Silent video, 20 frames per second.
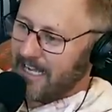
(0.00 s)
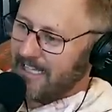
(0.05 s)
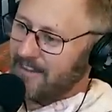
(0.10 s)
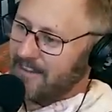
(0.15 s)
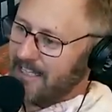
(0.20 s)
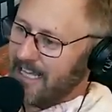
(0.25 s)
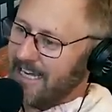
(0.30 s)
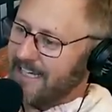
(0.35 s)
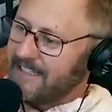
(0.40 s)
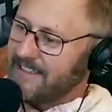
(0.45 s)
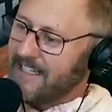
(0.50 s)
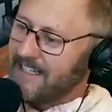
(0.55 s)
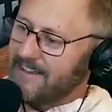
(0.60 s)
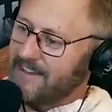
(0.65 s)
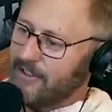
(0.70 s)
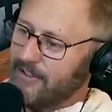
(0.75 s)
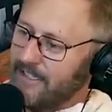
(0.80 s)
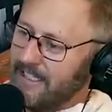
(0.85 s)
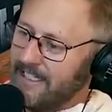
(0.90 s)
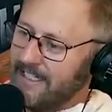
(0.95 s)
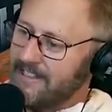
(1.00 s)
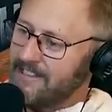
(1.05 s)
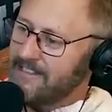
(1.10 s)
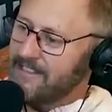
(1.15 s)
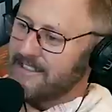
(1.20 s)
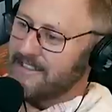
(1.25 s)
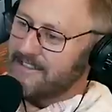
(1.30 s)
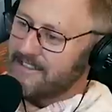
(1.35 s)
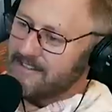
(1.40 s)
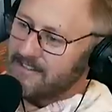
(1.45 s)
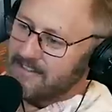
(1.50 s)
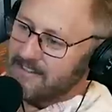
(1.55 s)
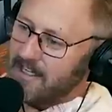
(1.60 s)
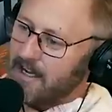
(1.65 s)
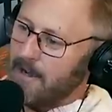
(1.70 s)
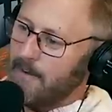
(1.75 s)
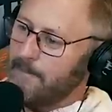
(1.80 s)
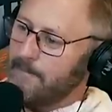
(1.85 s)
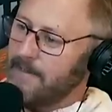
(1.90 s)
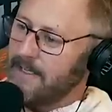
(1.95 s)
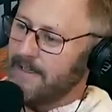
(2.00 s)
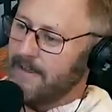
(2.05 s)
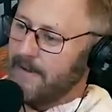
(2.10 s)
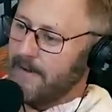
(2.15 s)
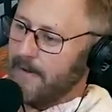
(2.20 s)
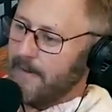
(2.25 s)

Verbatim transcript: like that there isn't some